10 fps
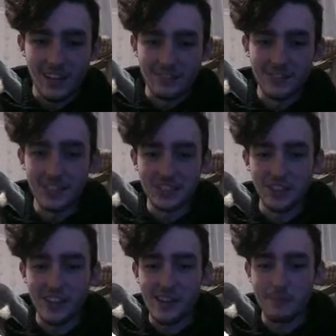just
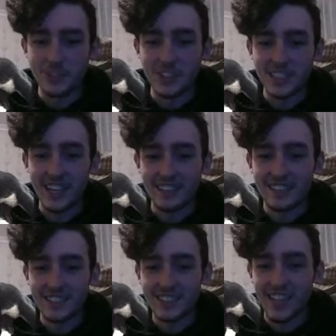go the MLG
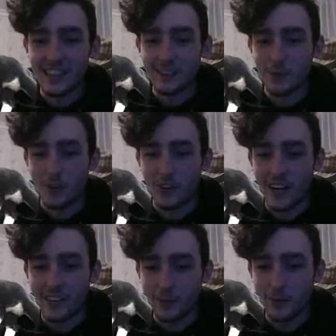and just get them all
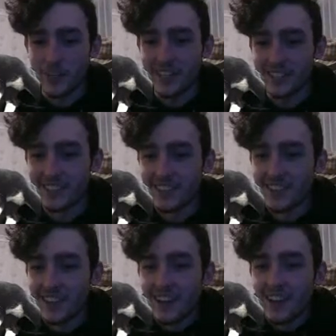out the way.
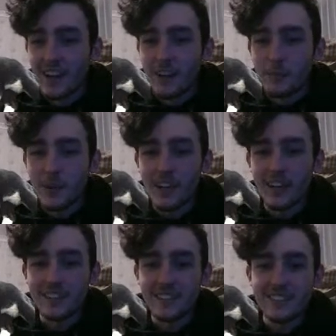
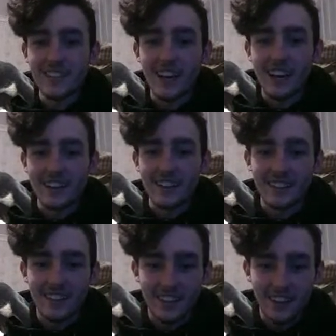But yeah,
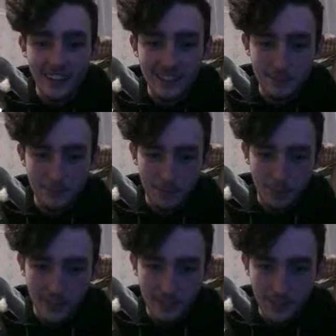that's
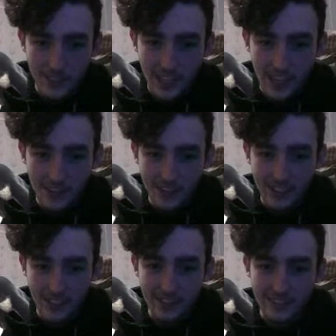pretty much how it
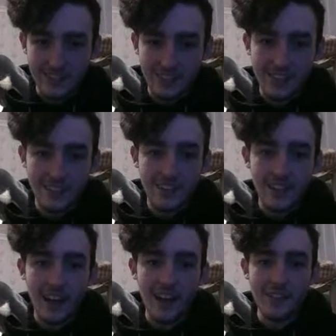goes
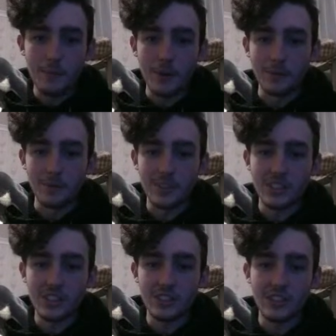at the moment.
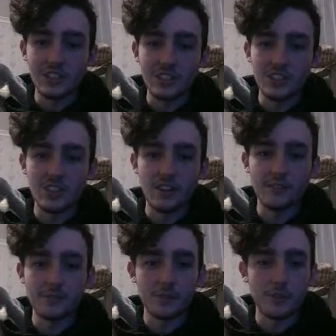You can just go
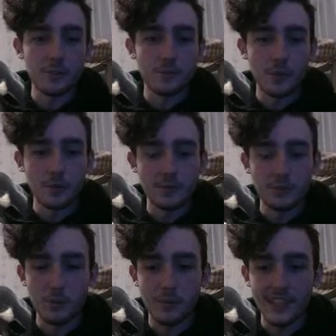from room to
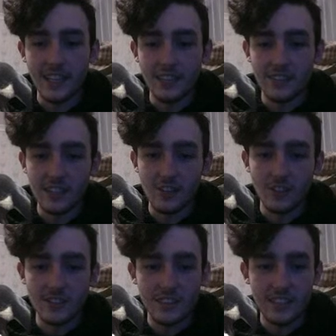room like that. They
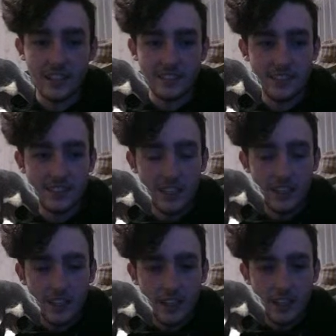close at the end,
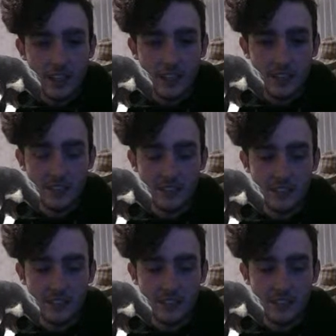and